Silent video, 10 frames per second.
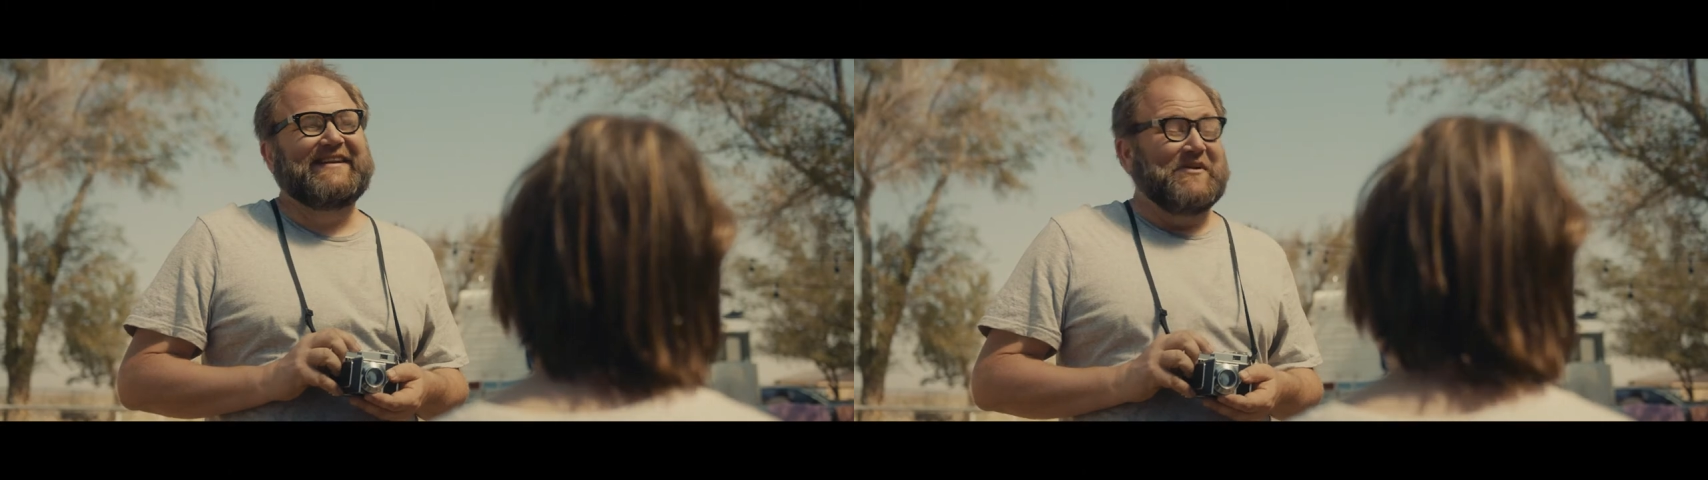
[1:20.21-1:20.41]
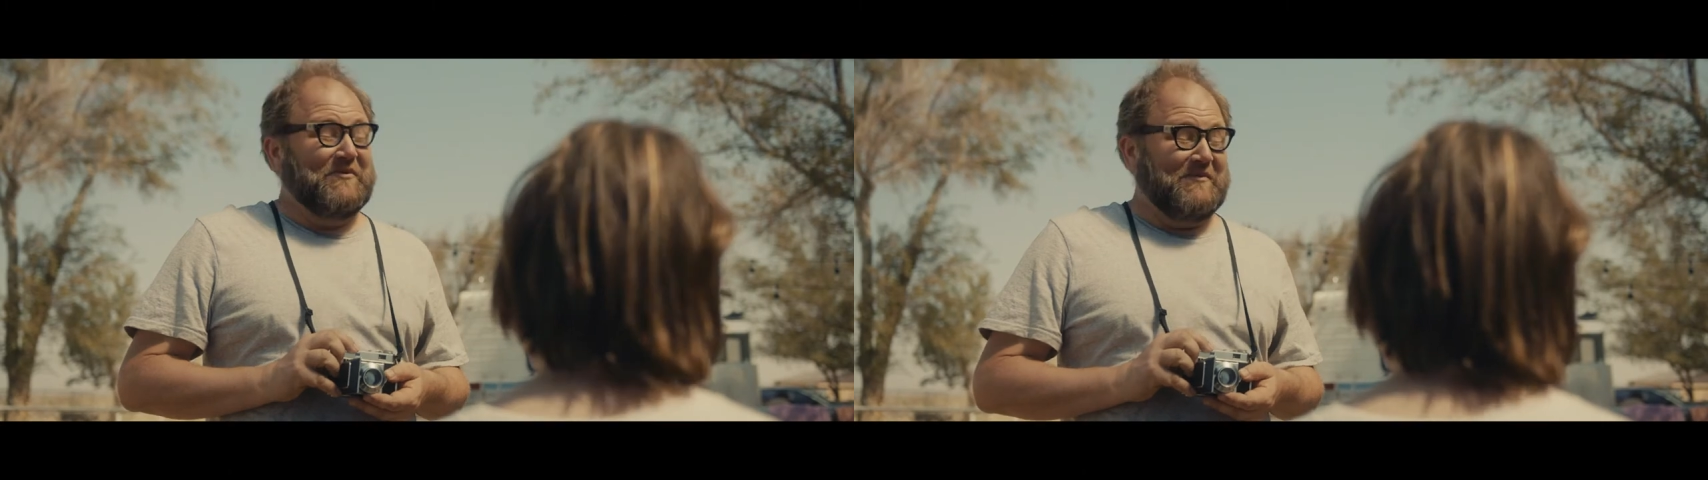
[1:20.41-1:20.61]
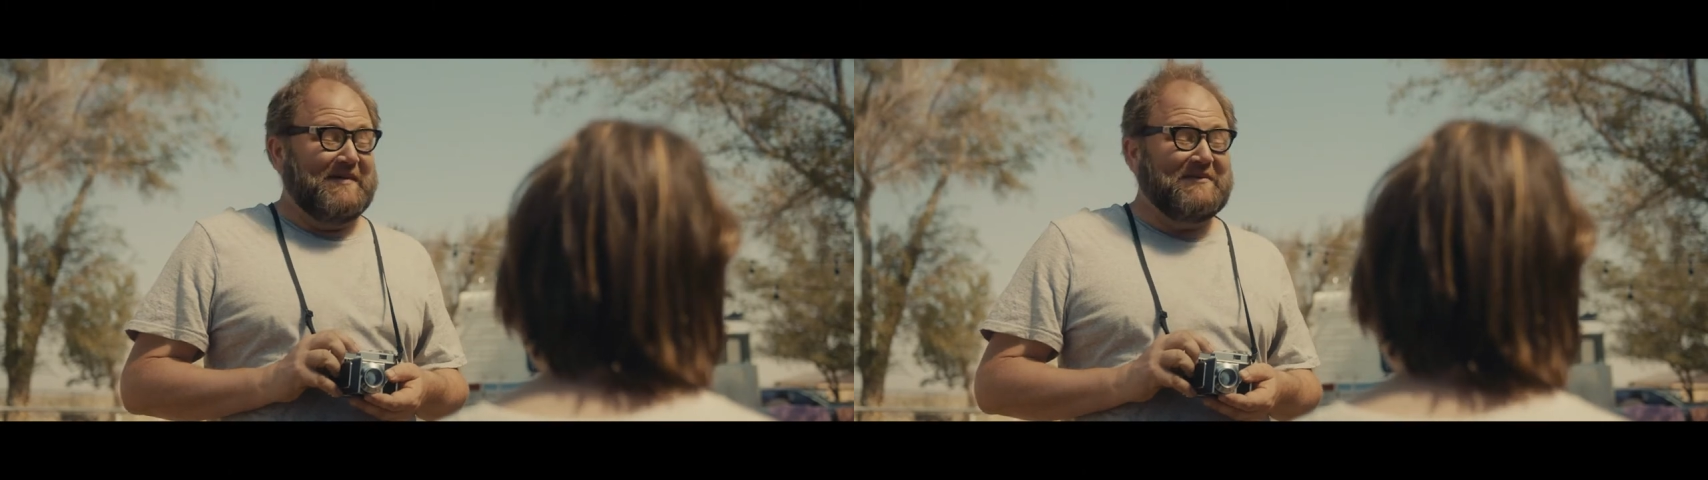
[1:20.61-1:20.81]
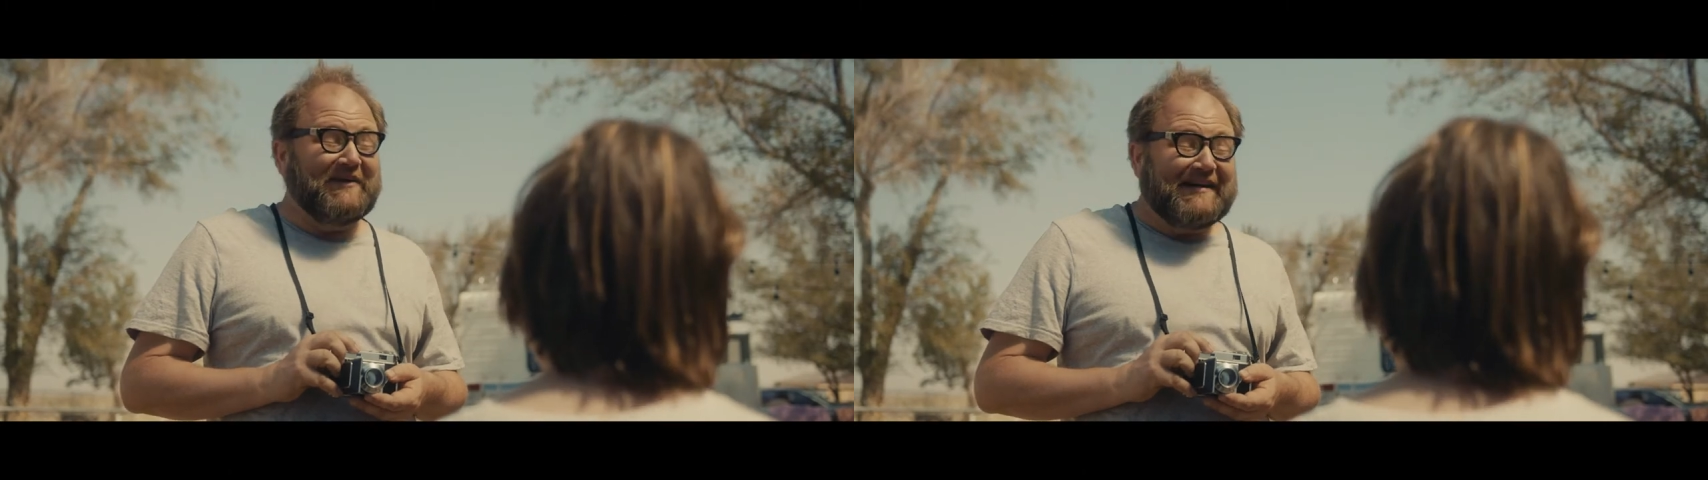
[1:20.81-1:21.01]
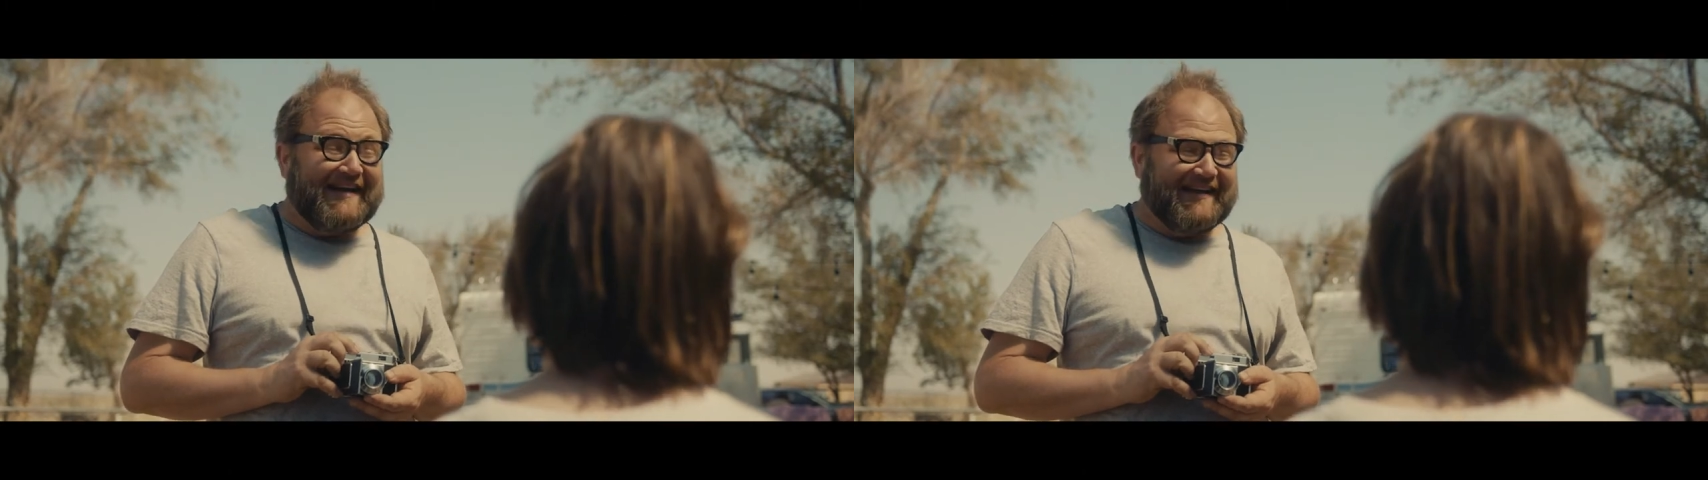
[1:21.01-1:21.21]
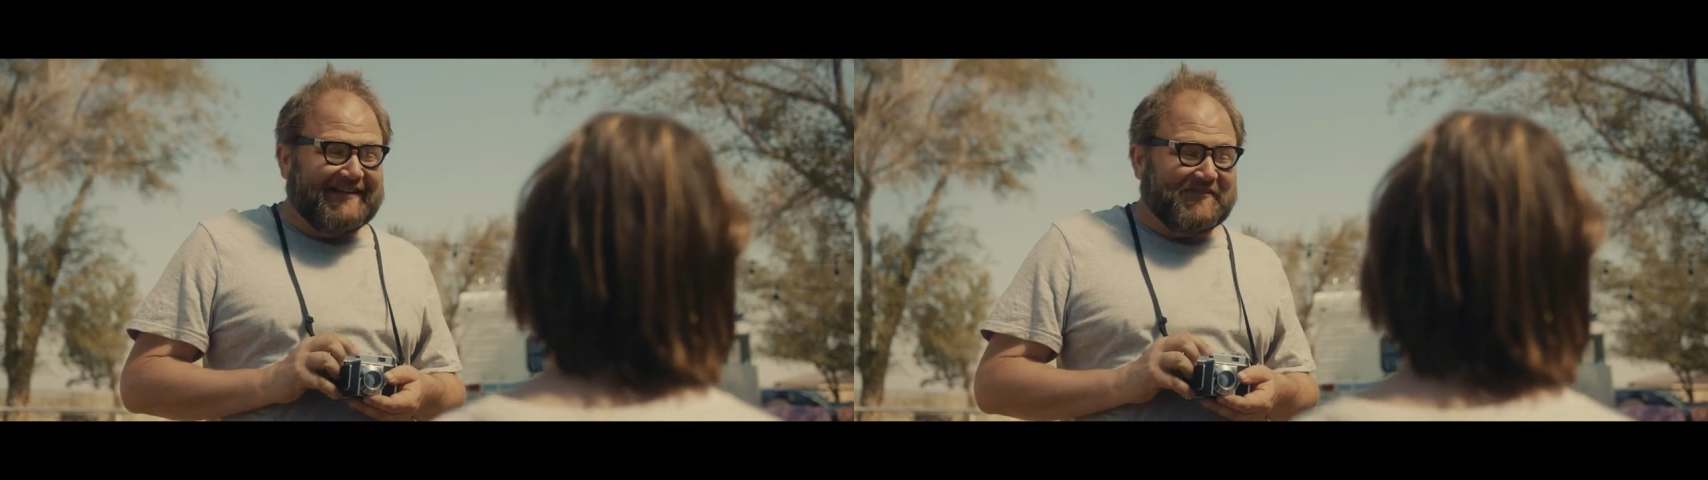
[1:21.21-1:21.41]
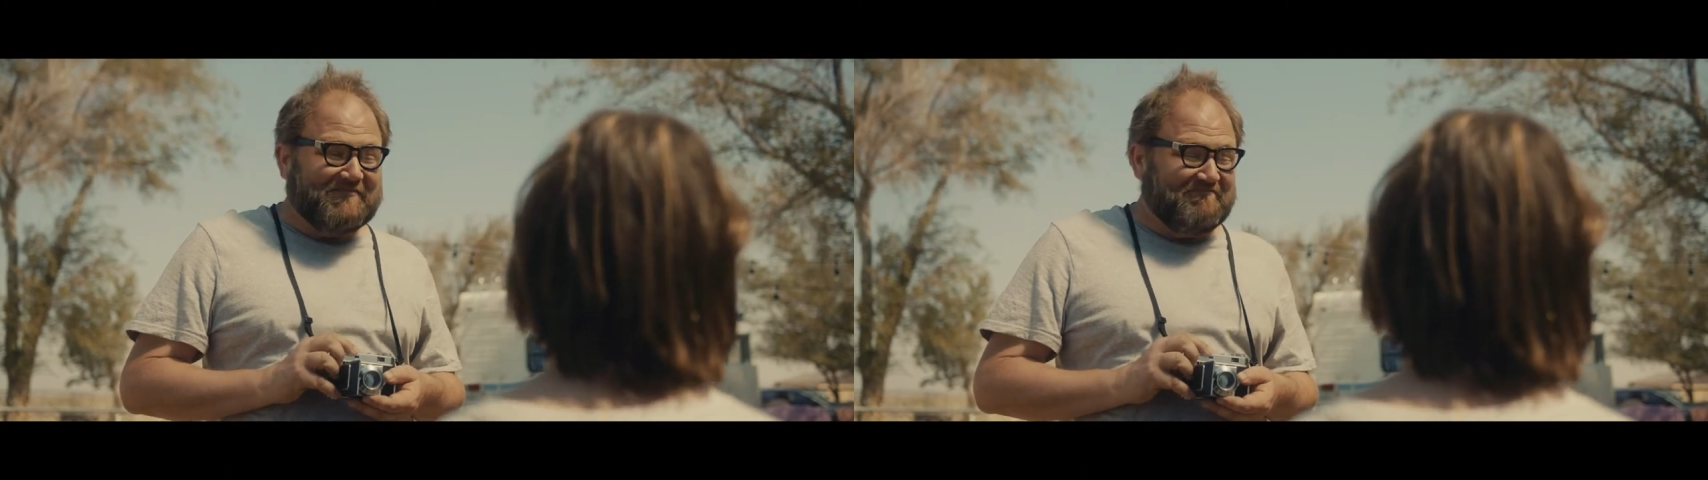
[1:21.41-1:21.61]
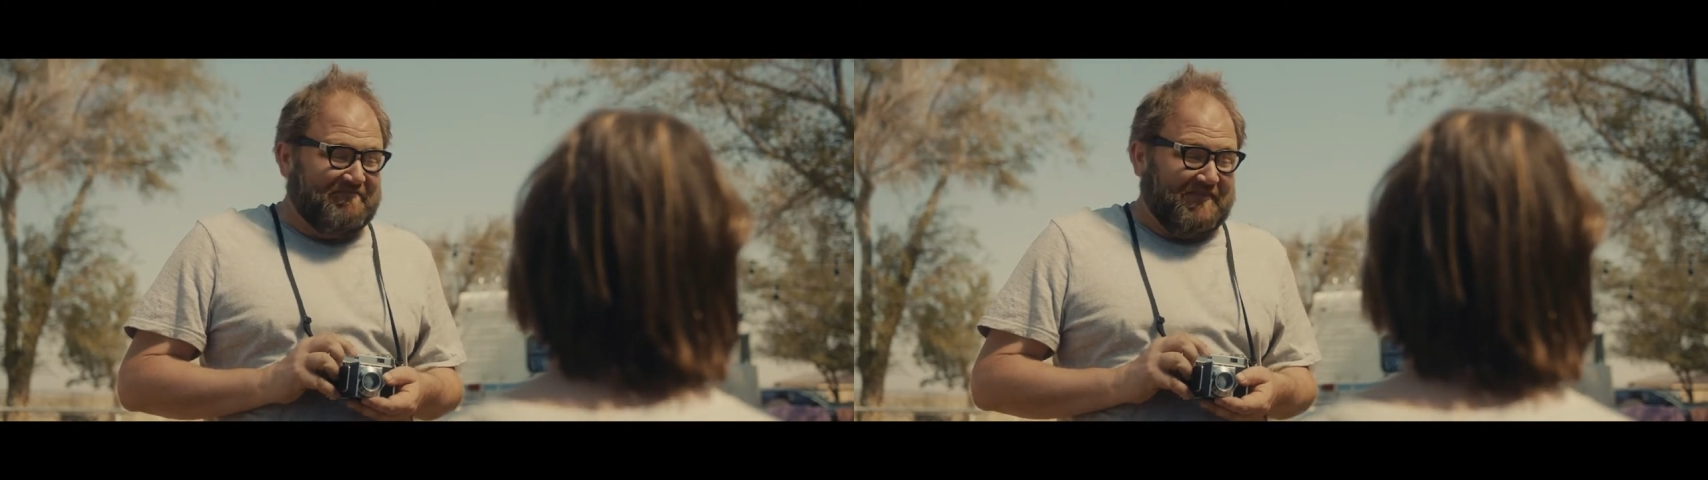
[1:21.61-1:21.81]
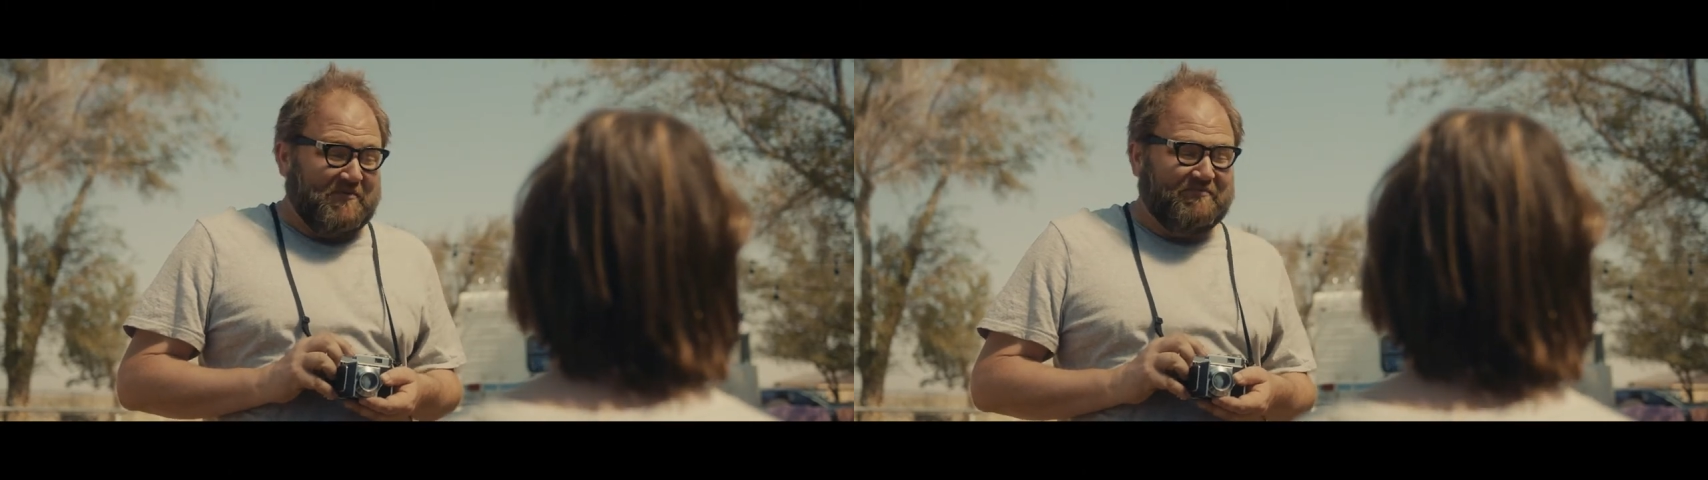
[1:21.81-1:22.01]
as well. They're a zoom that's